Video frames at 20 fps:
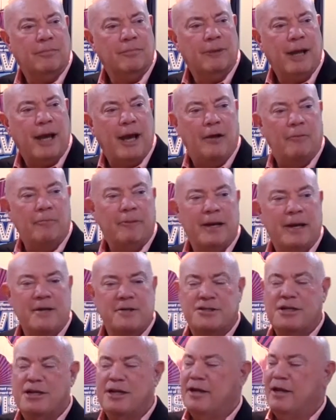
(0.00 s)
Outback. Outback
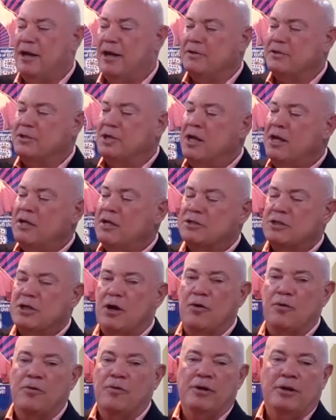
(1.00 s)
Steakhouse.
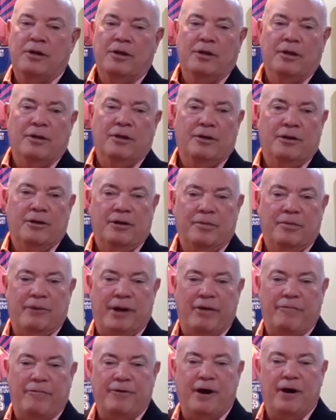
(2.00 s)
So
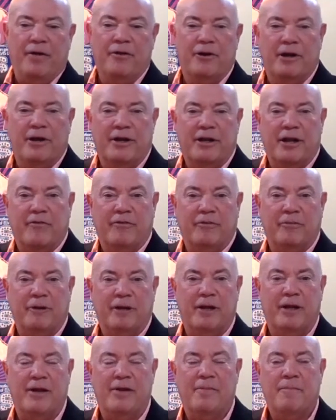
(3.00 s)
my father had given
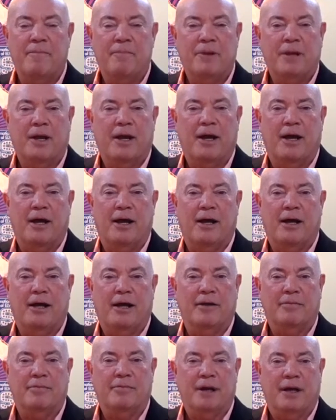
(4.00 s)
me
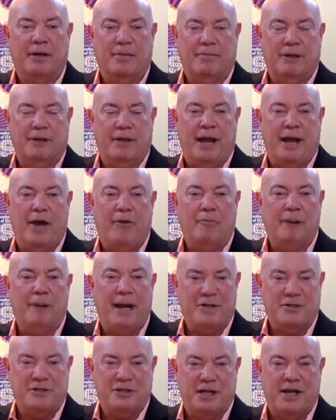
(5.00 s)
uh, an
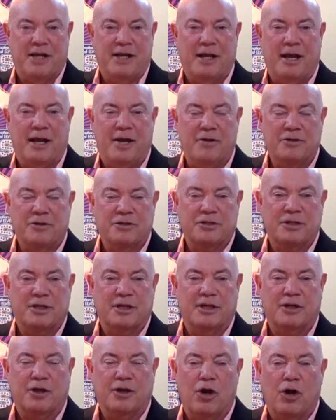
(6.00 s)
Outback Steakhouse
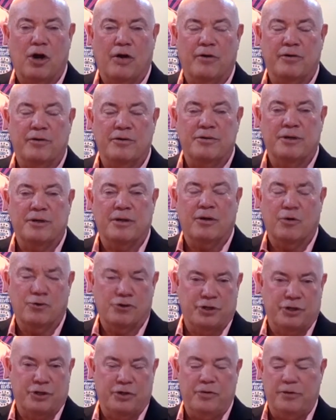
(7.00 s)
uh, card and, or
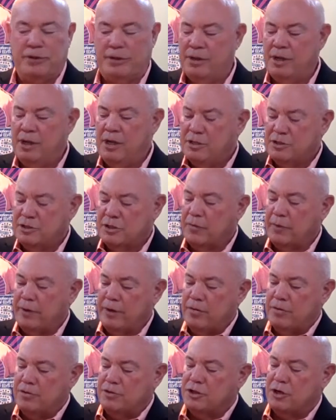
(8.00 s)
two. And so we
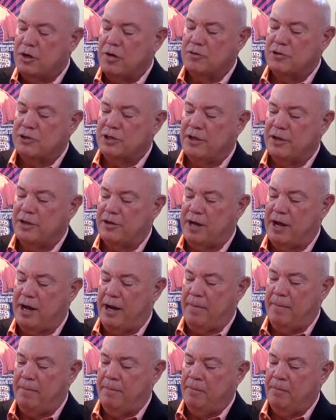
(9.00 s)
used those the other night.